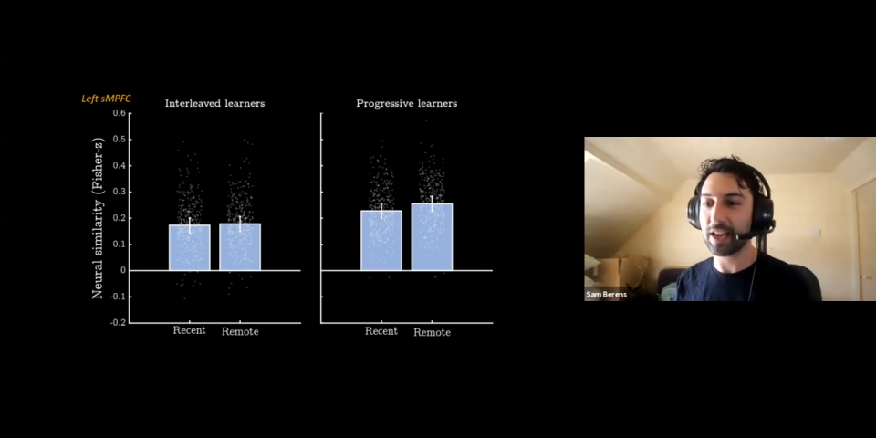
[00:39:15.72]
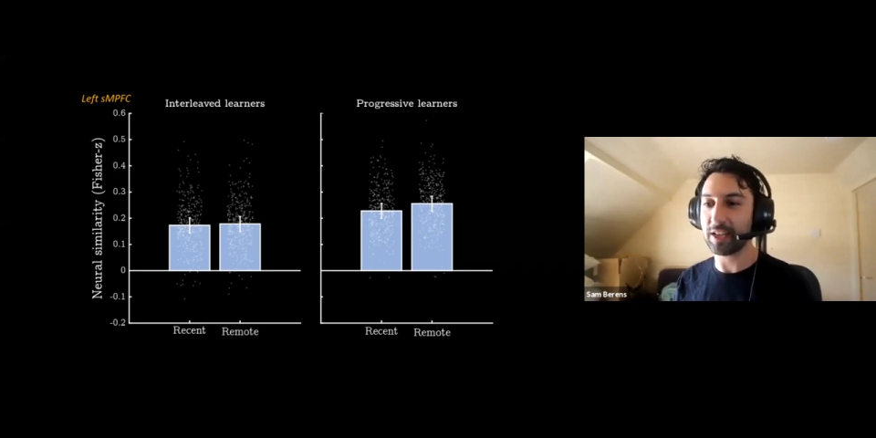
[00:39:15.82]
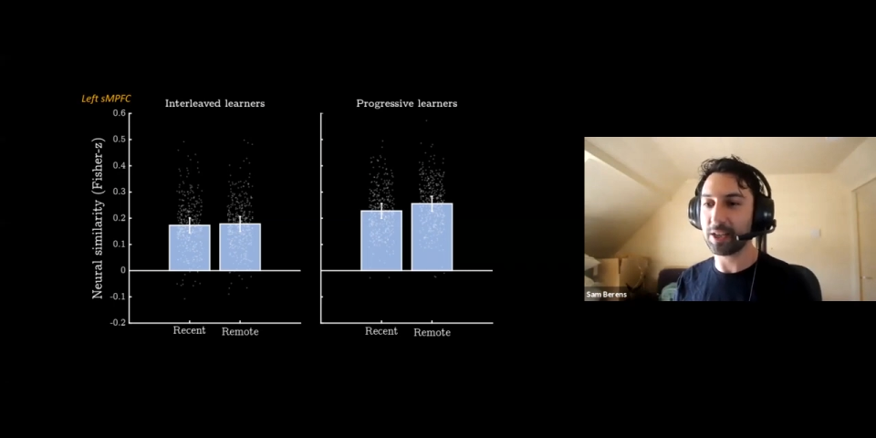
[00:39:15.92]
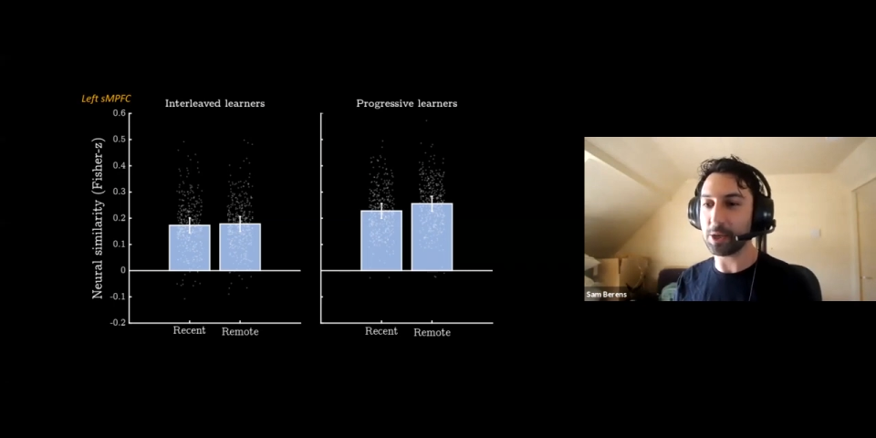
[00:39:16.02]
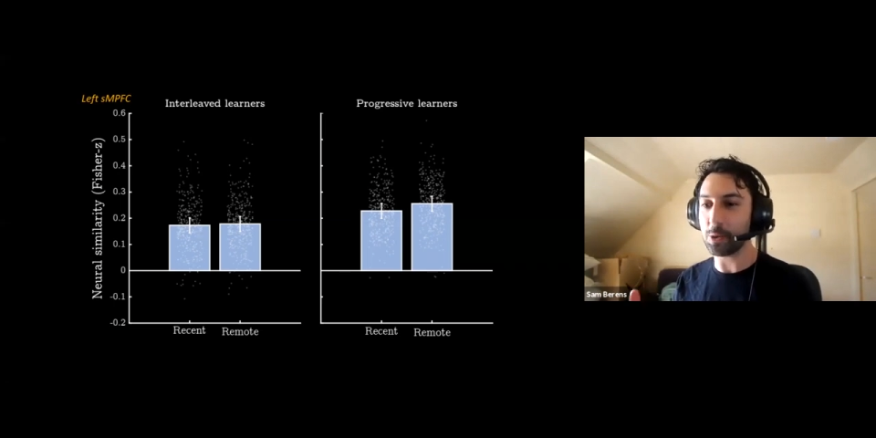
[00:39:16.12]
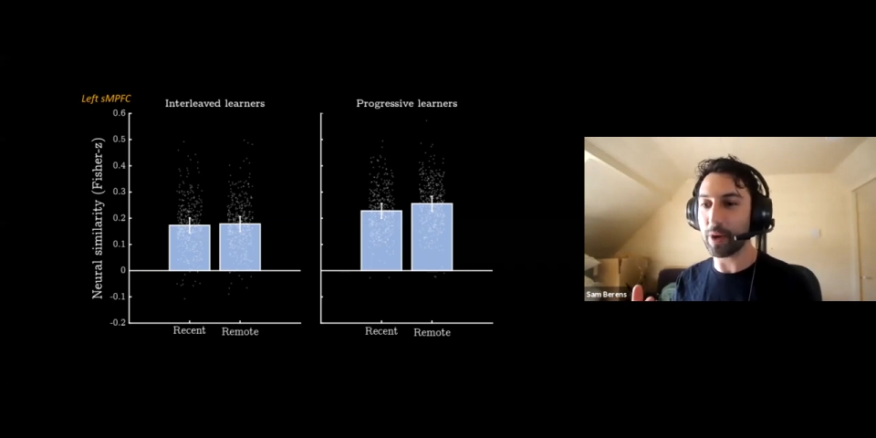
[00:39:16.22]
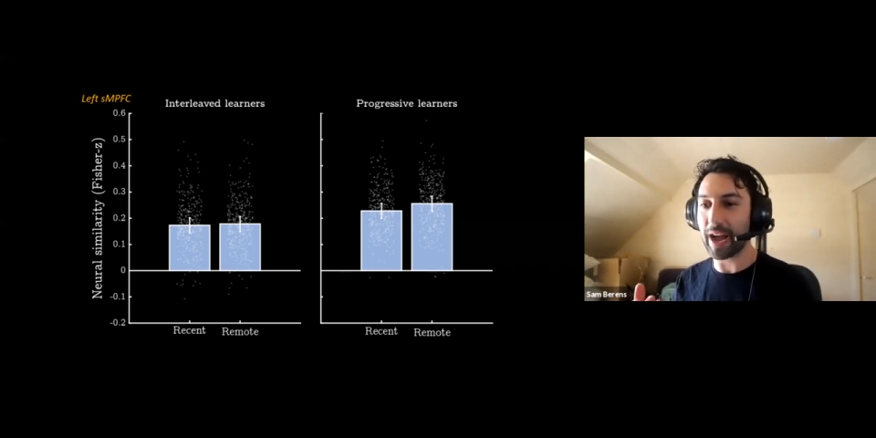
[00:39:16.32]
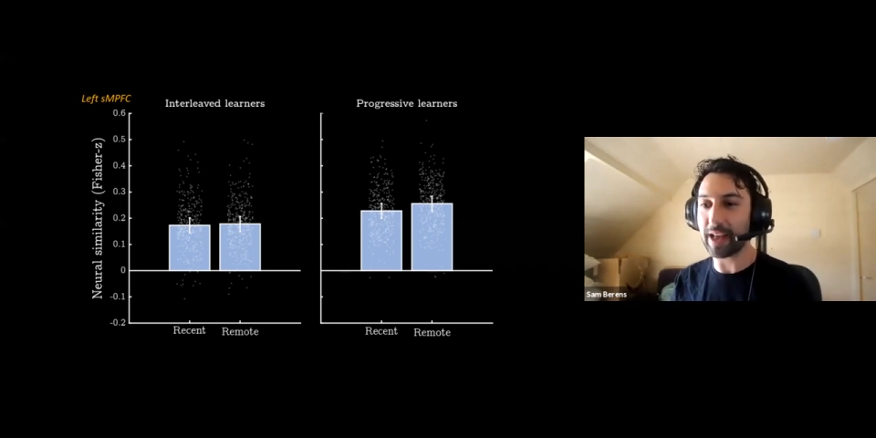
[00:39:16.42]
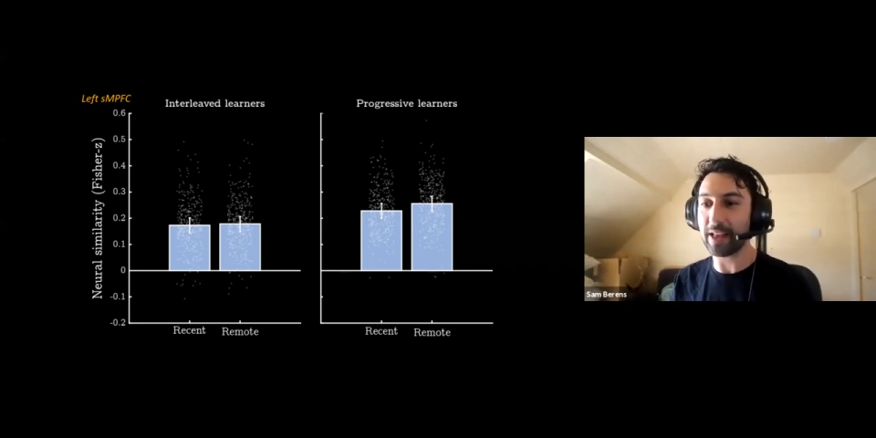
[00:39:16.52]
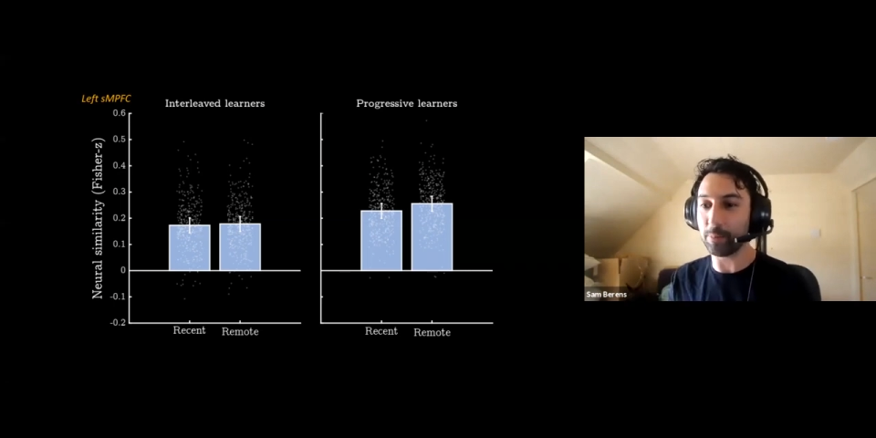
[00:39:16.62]
you
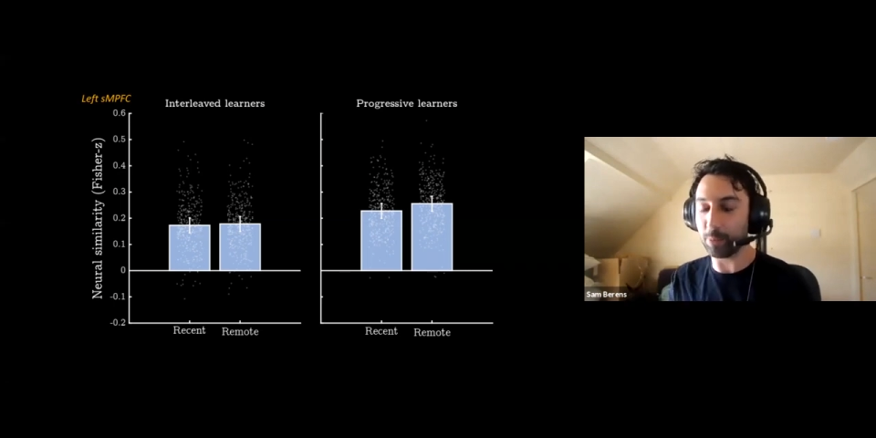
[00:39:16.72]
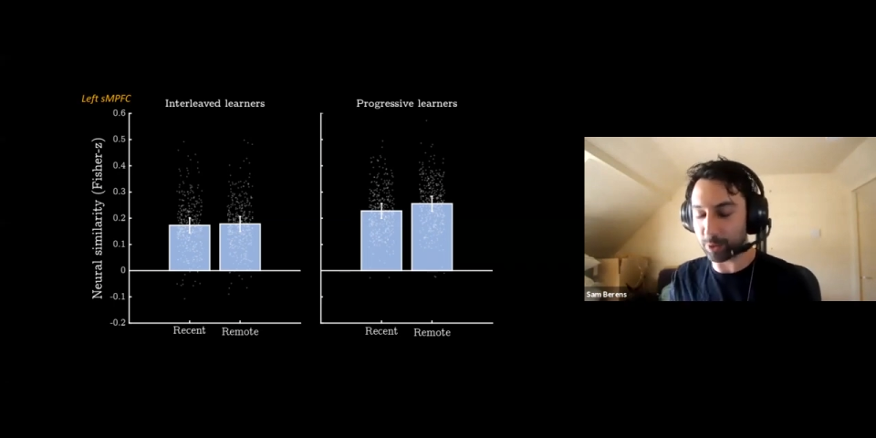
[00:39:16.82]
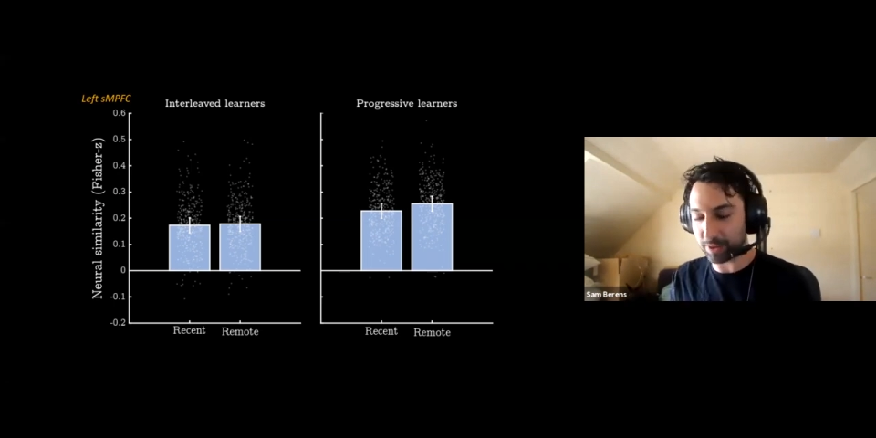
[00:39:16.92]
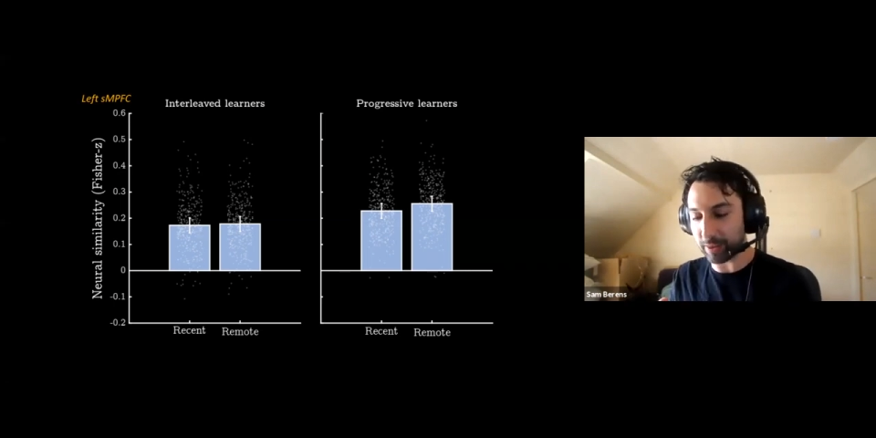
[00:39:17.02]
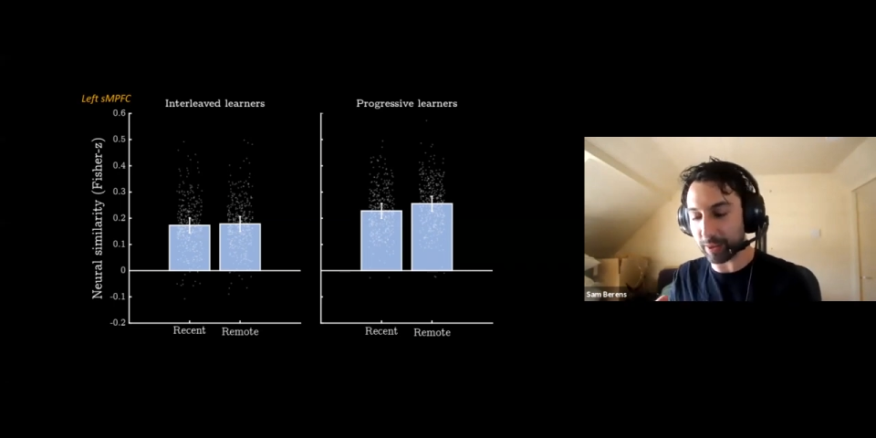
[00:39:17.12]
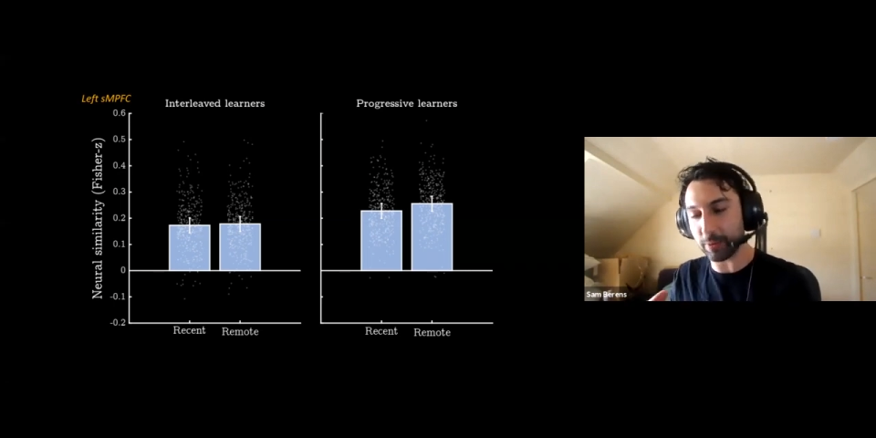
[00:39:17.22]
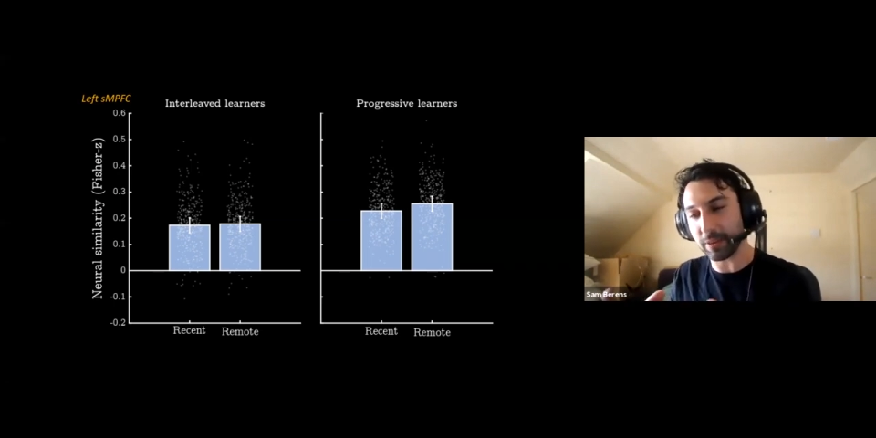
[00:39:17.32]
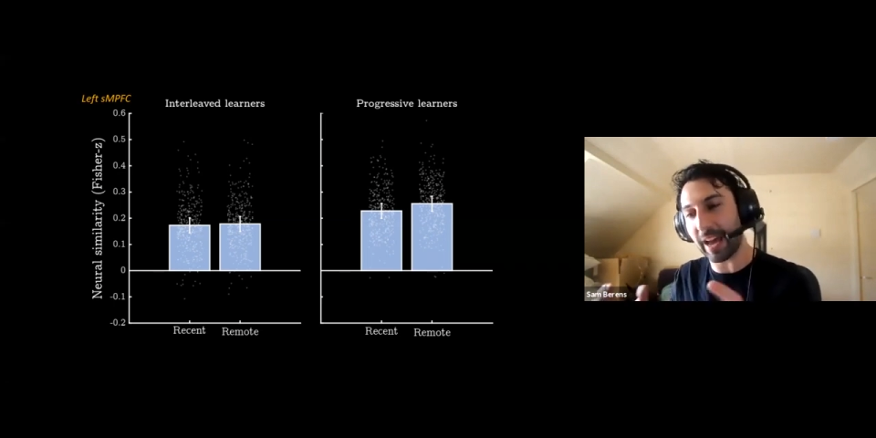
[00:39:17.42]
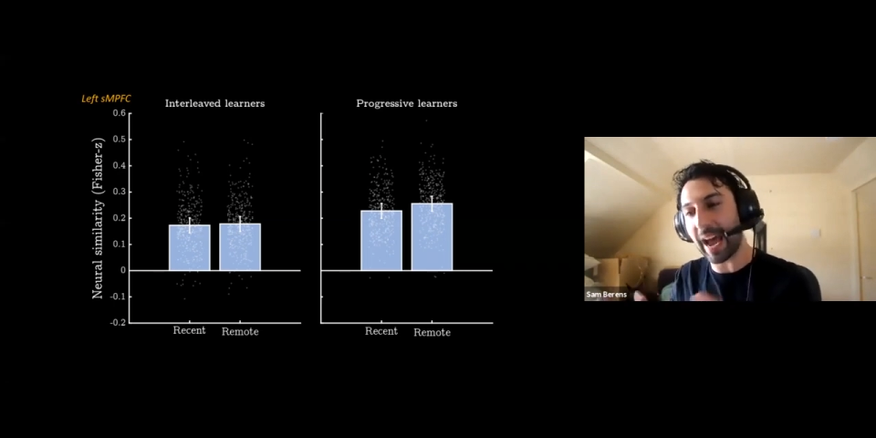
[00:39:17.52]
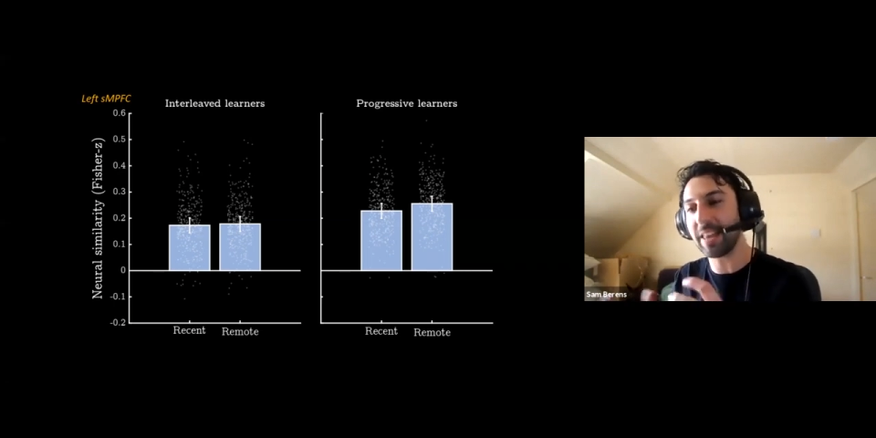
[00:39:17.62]
had,
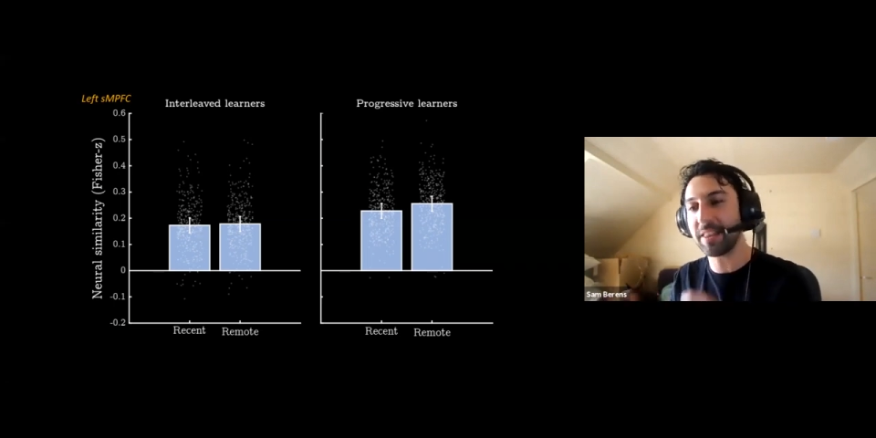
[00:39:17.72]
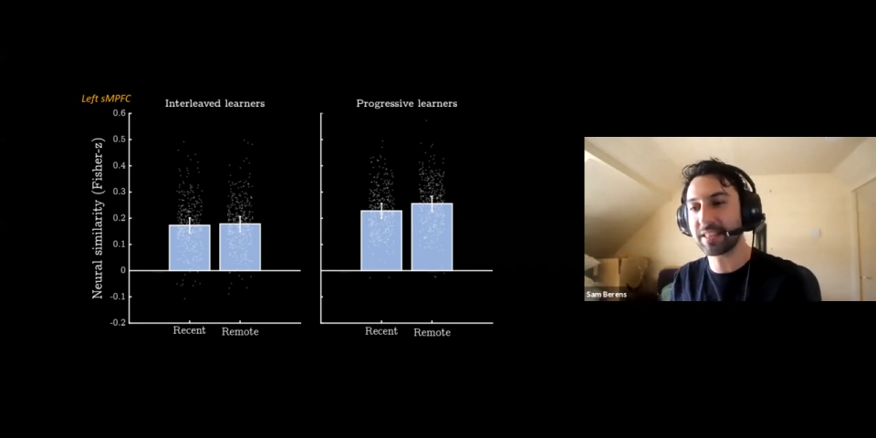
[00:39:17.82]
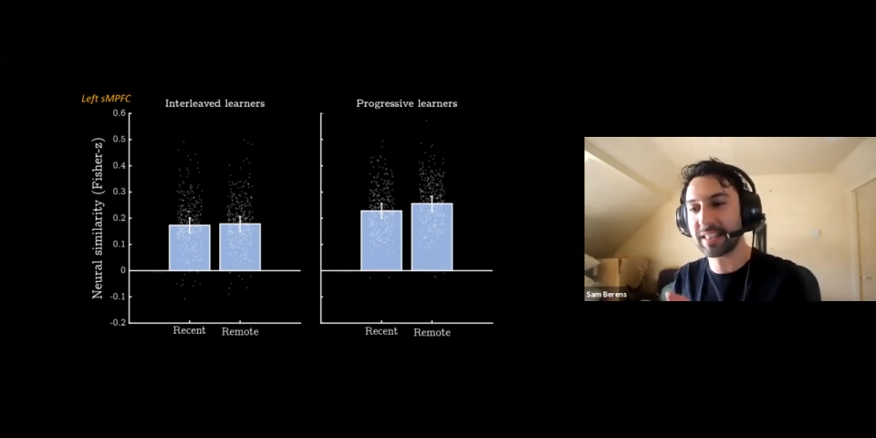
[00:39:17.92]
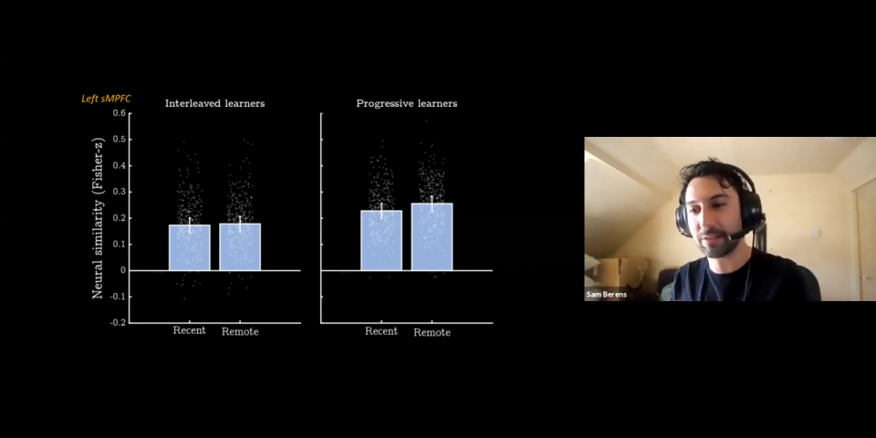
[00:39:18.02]
the higher the